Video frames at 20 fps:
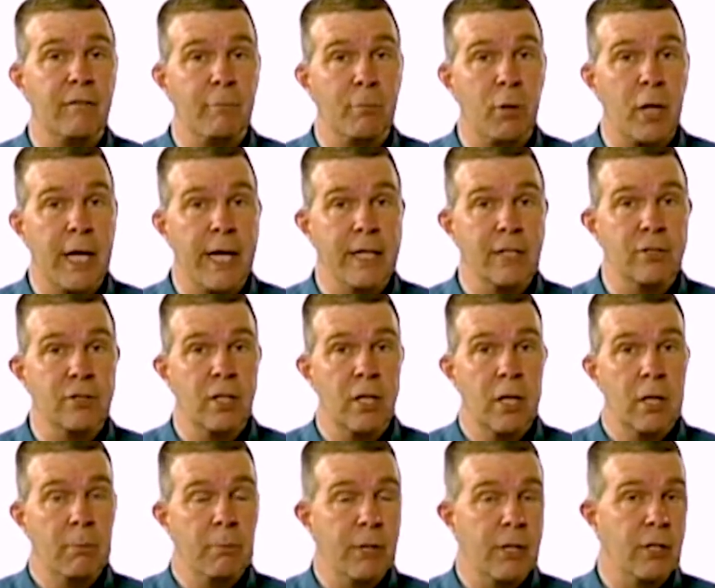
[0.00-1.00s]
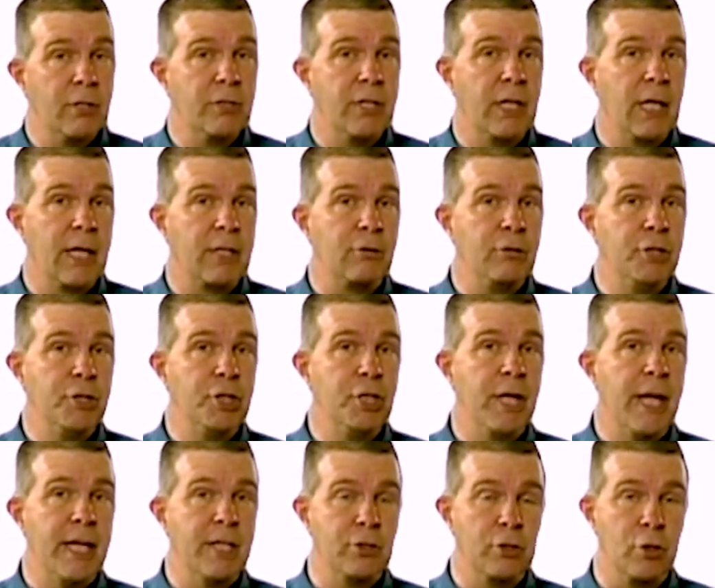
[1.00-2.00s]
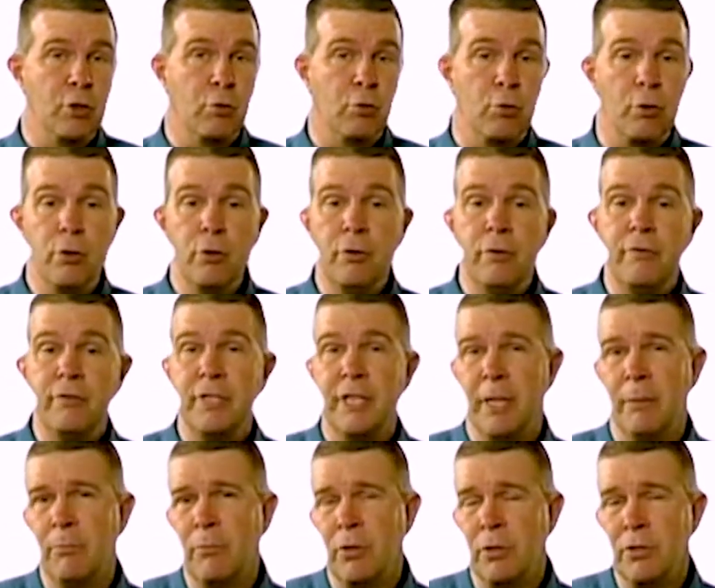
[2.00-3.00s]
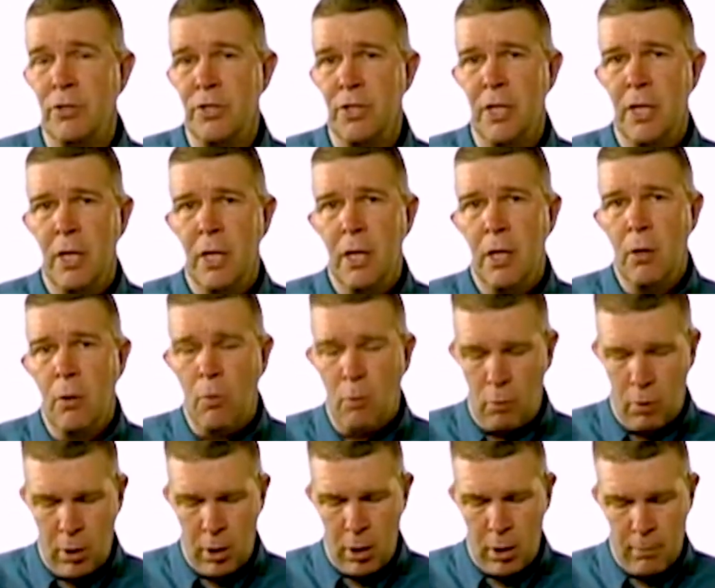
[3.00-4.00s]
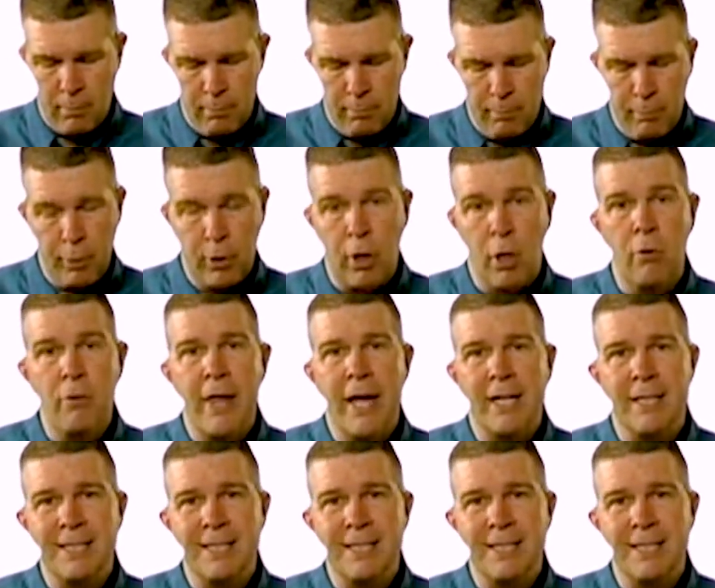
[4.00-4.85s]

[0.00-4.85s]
plates because the electrician has grooved timbers below that